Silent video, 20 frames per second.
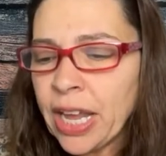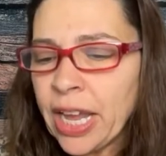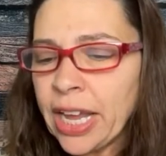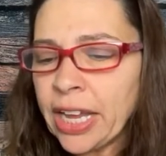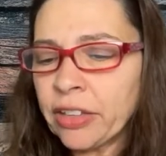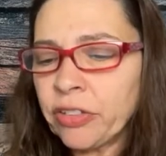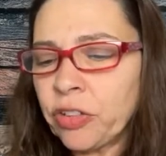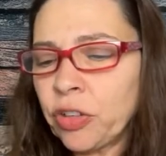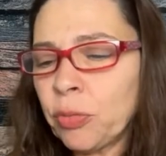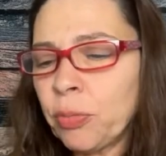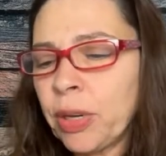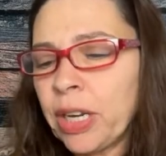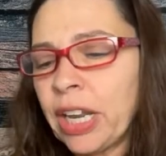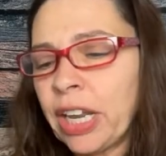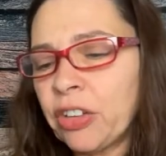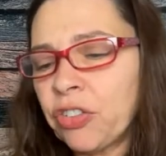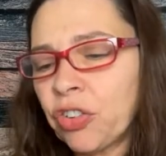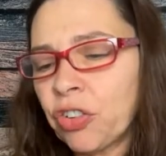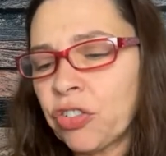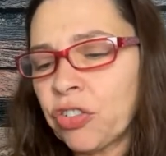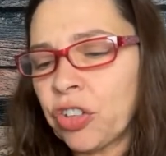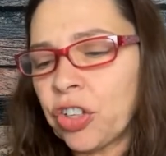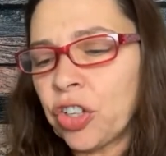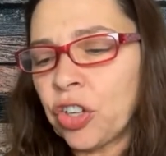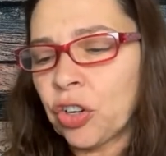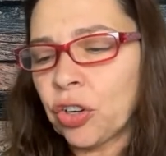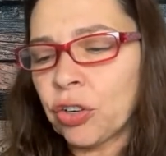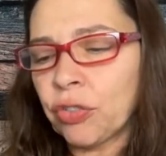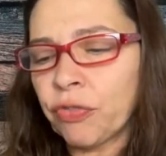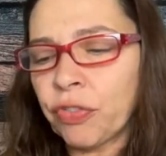It's human nature to
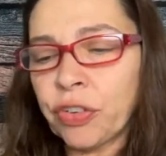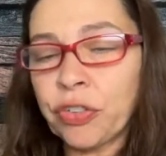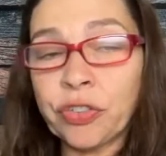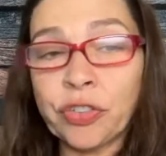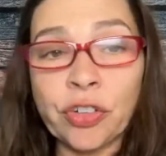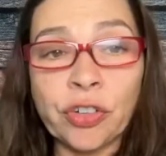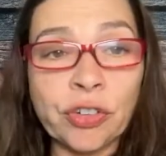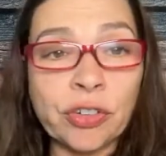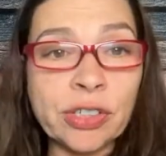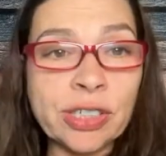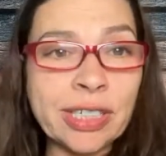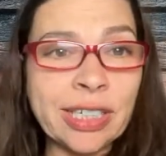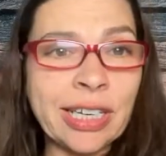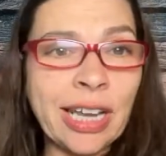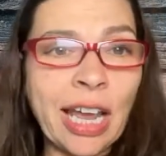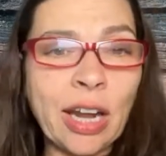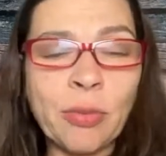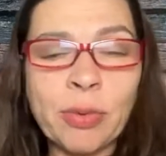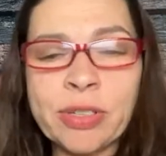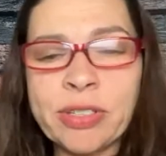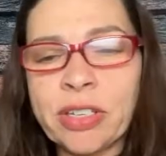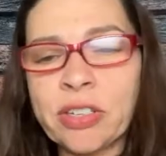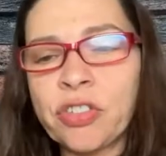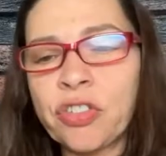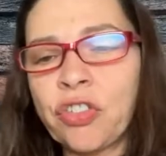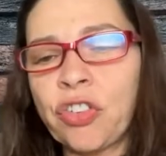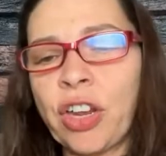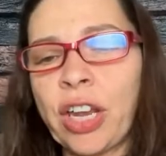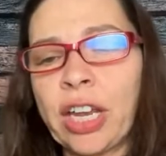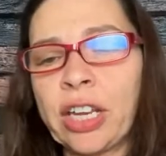yearn for certainty and
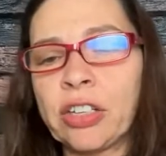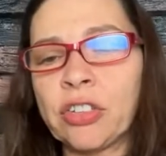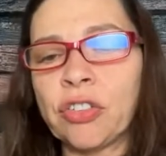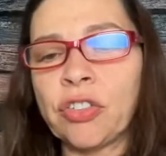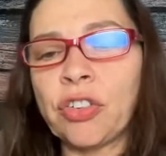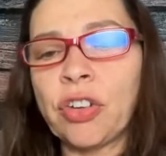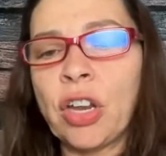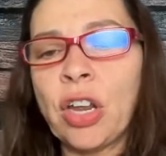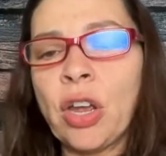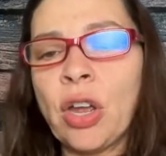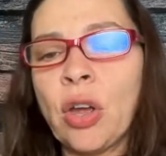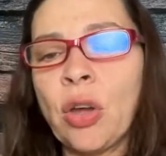resist change.